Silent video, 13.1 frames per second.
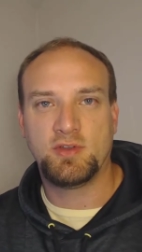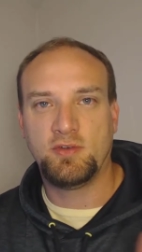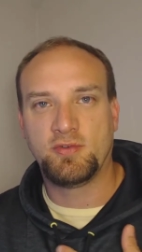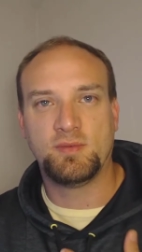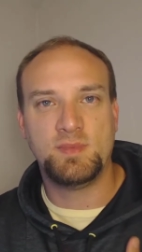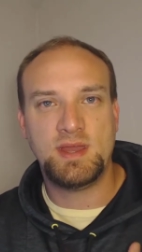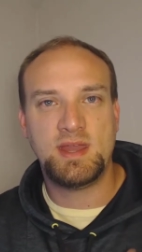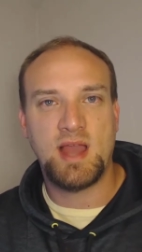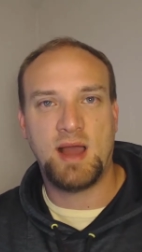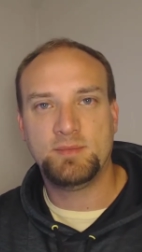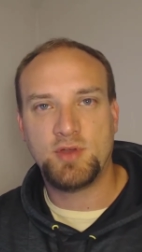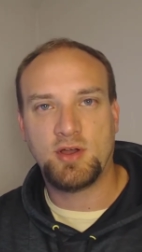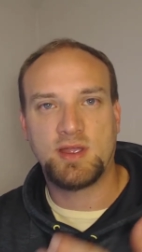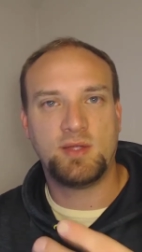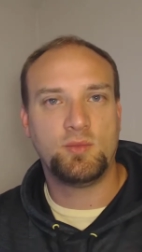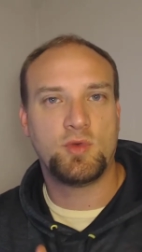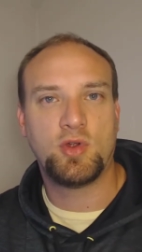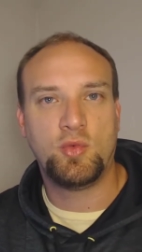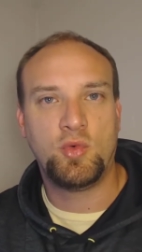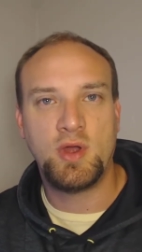So for me, I'm
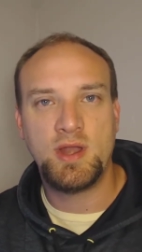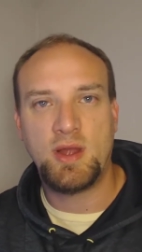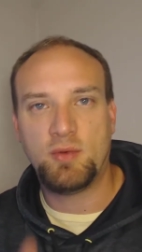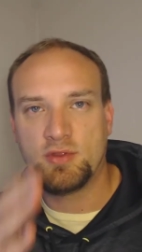talking one-on-one.